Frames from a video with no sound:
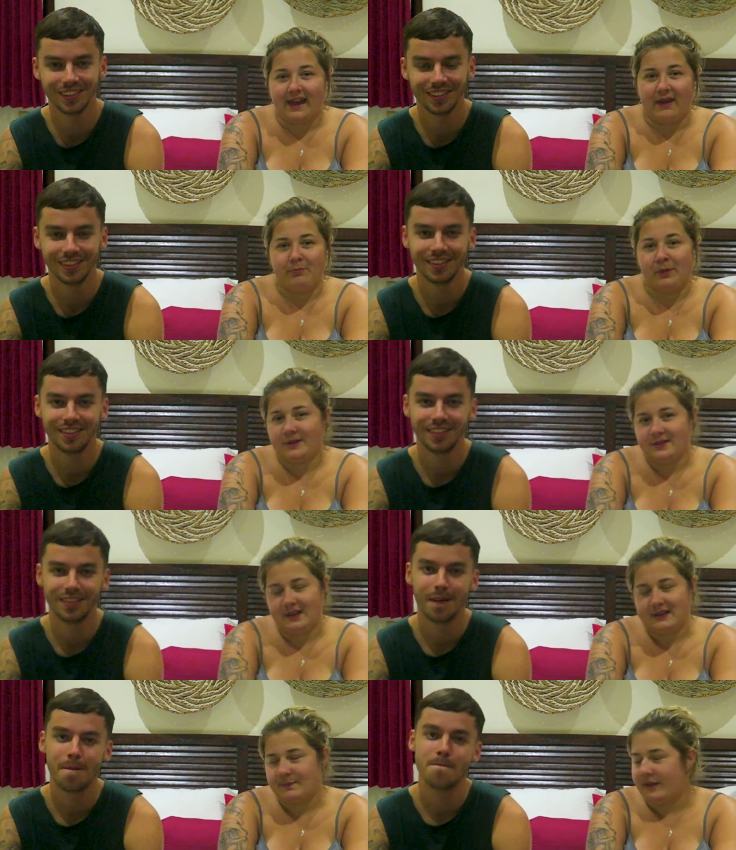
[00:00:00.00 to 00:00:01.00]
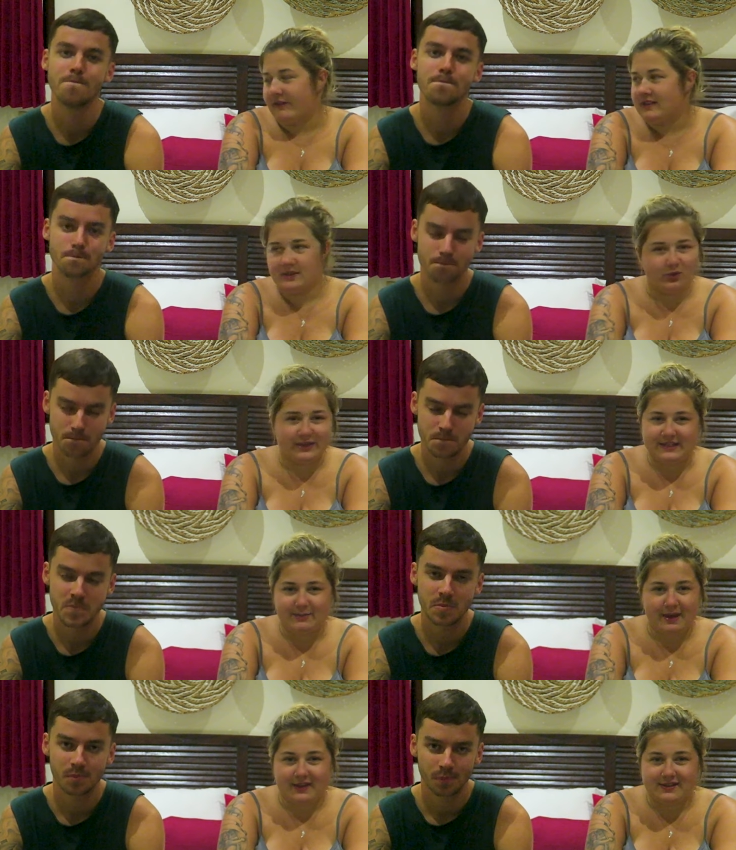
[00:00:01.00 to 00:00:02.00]
Speaker 1: Yeah, personal experience is always the
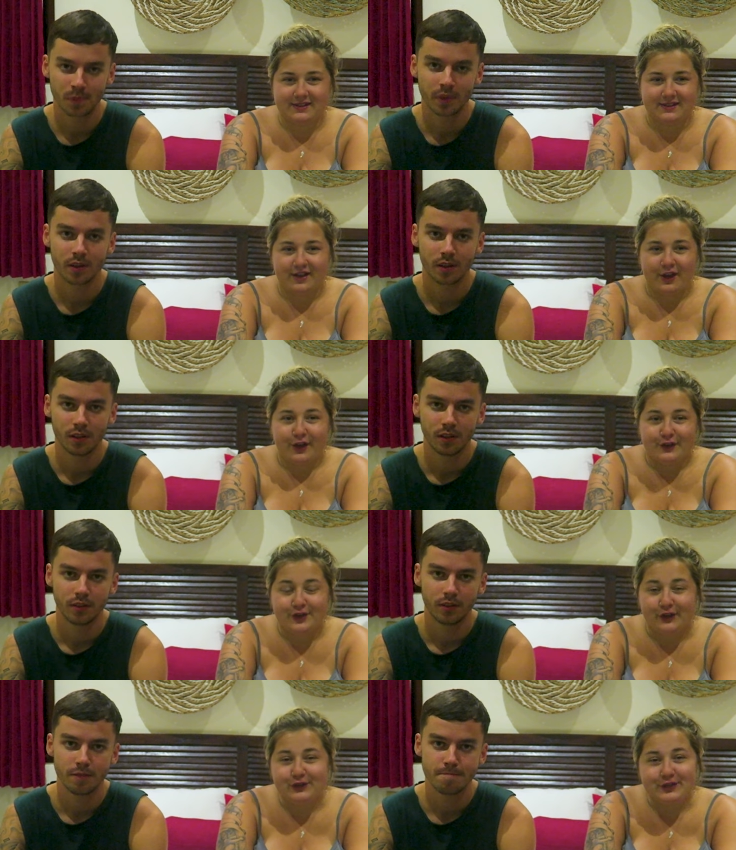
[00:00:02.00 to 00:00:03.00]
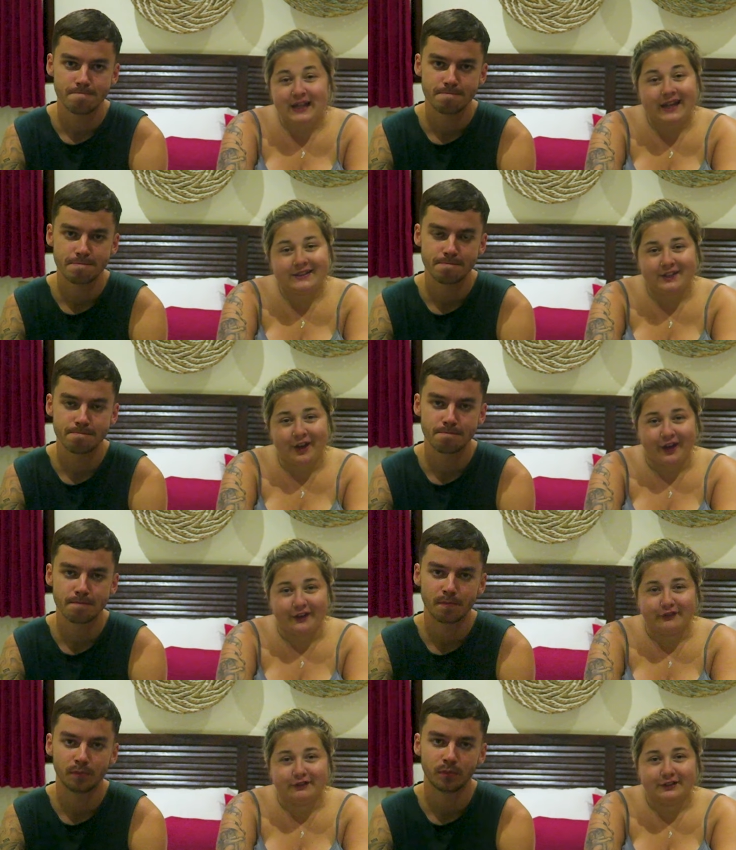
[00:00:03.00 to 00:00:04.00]
best. So just let us
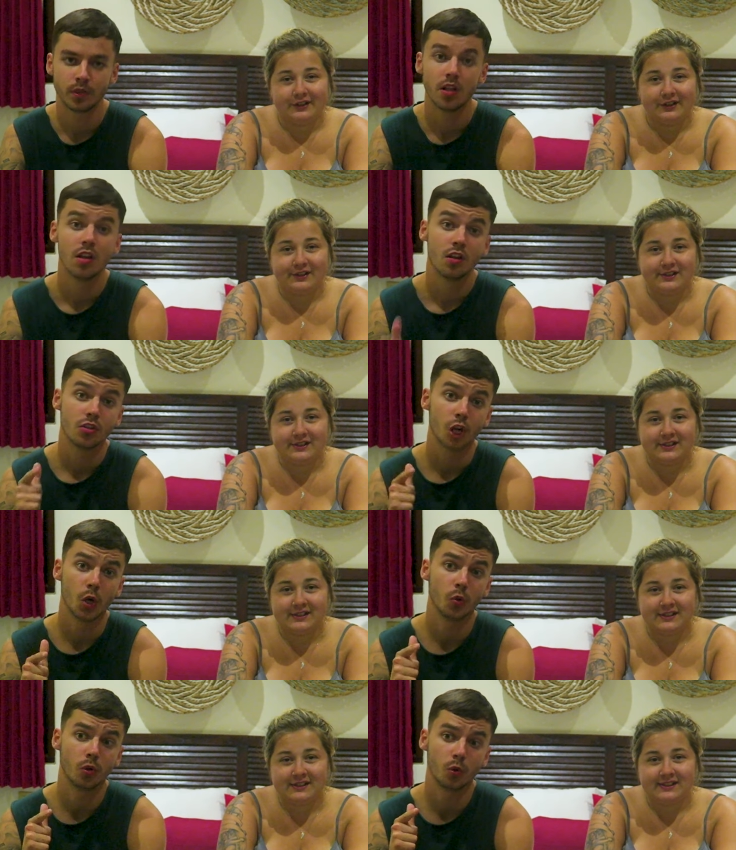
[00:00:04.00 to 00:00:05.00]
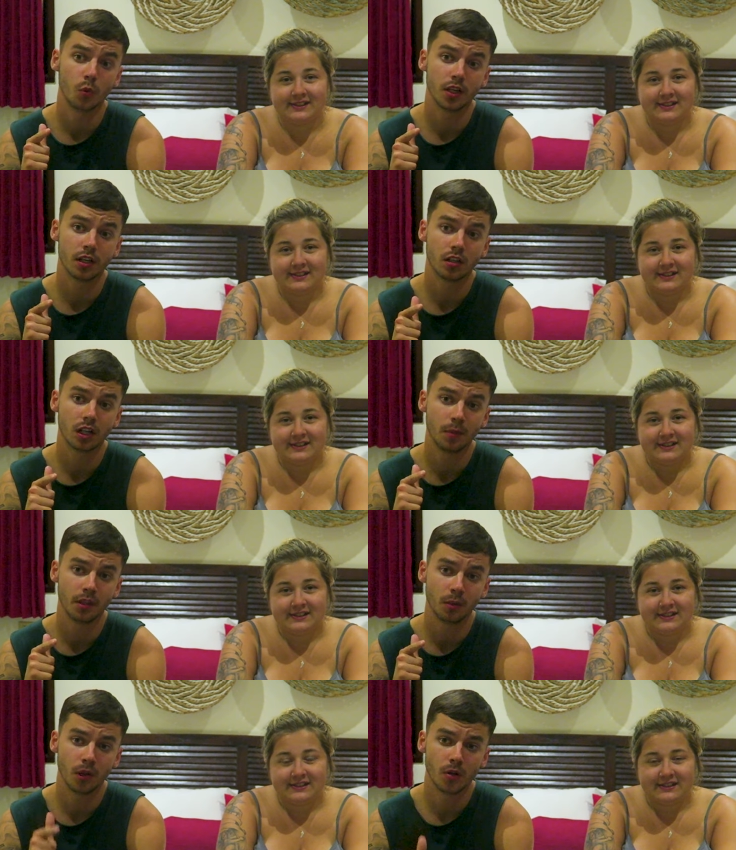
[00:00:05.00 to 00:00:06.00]
know.
Speaker 2: So we are going to
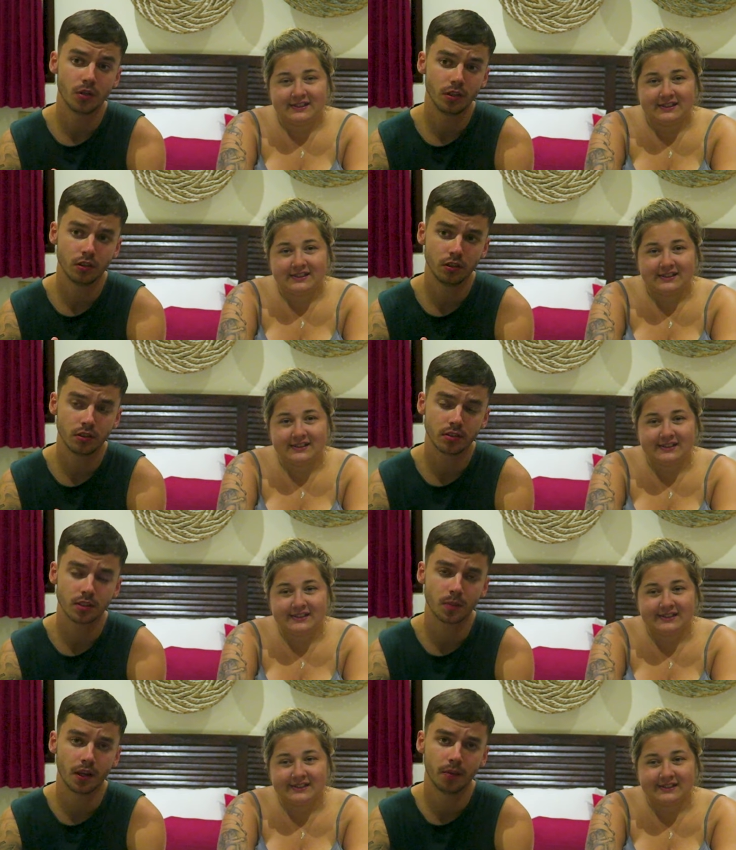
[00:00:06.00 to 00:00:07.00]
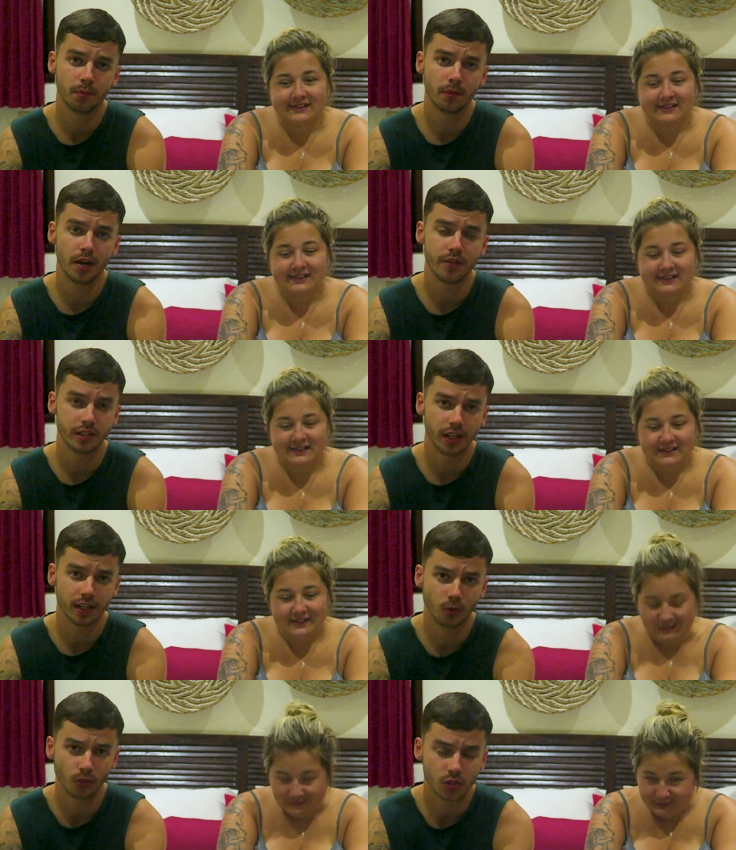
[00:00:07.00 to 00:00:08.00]
be uploading 6 PM every day
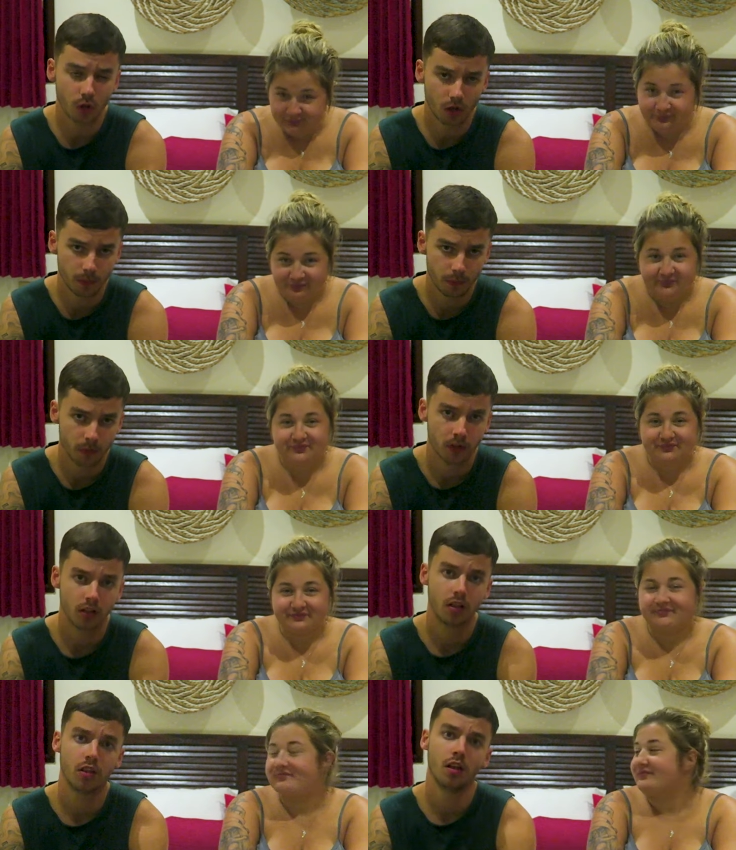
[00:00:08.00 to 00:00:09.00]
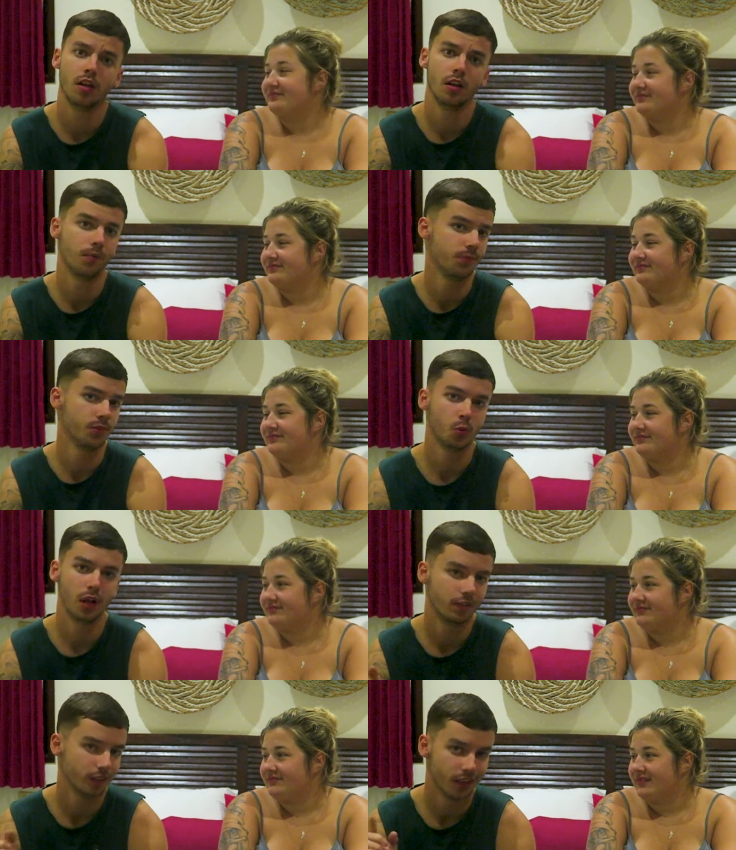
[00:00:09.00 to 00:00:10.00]
in London time. So
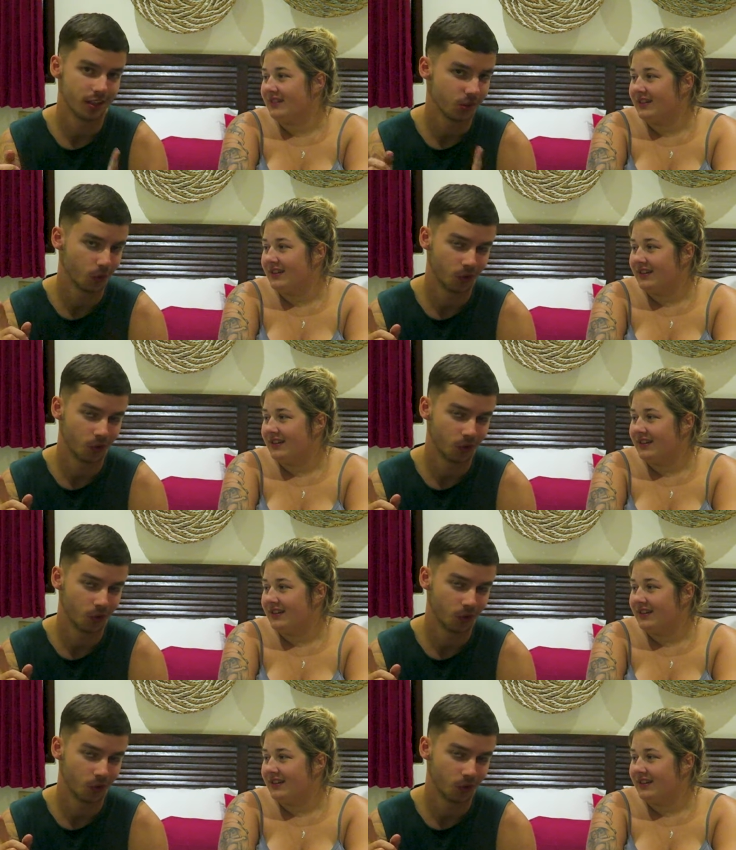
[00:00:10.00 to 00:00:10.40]
whatever that is your